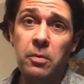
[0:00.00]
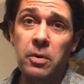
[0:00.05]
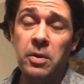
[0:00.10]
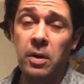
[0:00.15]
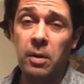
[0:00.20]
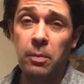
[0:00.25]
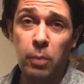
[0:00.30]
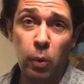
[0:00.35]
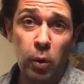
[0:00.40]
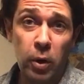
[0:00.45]
with
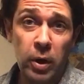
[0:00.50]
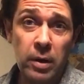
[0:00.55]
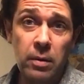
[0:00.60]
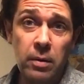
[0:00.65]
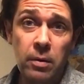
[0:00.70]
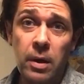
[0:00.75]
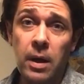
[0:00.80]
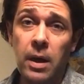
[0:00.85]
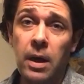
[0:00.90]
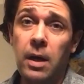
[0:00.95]
our board,
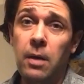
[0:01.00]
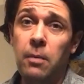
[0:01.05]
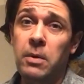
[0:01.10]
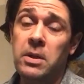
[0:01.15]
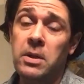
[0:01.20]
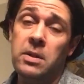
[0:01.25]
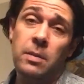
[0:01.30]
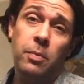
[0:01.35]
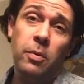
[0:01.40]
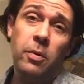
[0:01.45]

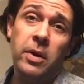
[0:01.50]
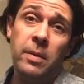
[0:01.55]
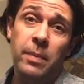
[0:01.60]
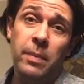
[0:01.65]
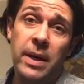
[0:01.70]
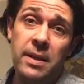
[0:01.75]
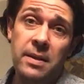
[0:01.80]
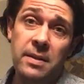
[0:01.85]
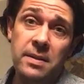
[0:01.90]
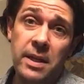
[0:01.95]
which is appointed
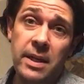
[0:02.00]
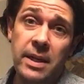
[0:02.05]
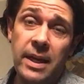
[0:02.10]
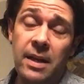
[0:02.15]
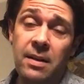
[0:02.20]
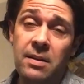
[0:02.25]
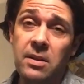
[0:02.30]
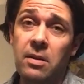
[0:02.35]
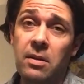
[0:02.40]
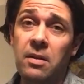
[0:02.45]
by the city
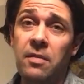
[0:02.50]
council.